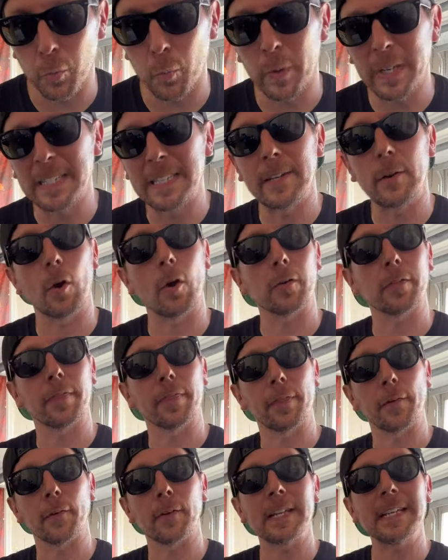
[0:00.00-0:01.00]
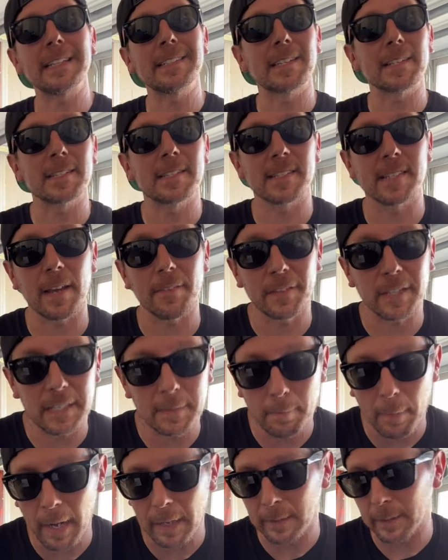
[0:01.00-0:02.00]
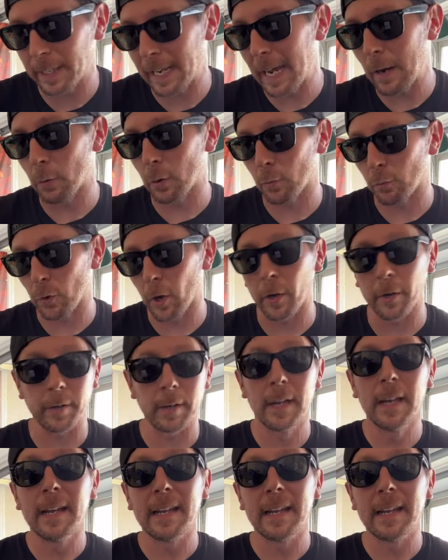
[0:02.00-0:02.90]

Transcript: we did our thirty to seventy mile an hour run